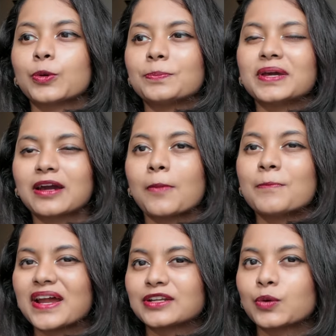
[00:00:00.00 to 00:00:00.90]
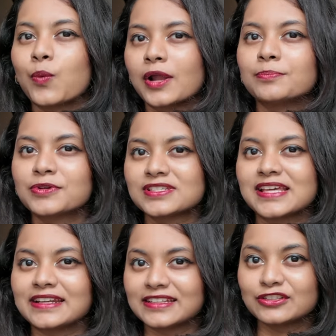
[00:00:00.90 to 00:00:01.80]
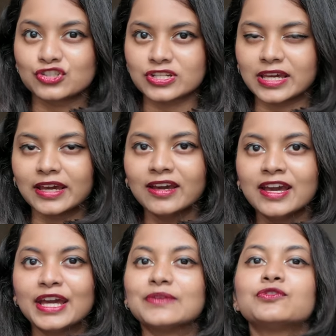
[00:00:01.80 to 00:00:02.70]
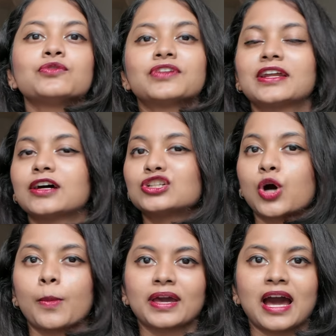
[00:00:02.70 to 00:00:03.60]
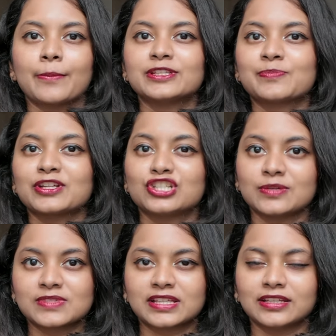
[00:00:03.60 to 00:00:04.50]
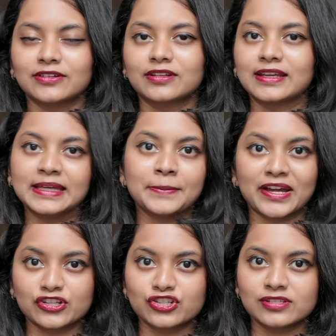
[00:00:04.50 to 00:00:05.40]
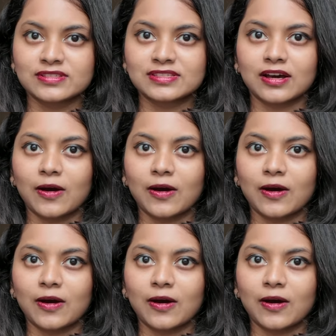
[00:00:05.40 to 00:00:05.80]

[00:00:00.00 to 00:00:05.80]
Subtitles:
become better 1% each day. If you've read Atomic Habits by James Clear, he mentions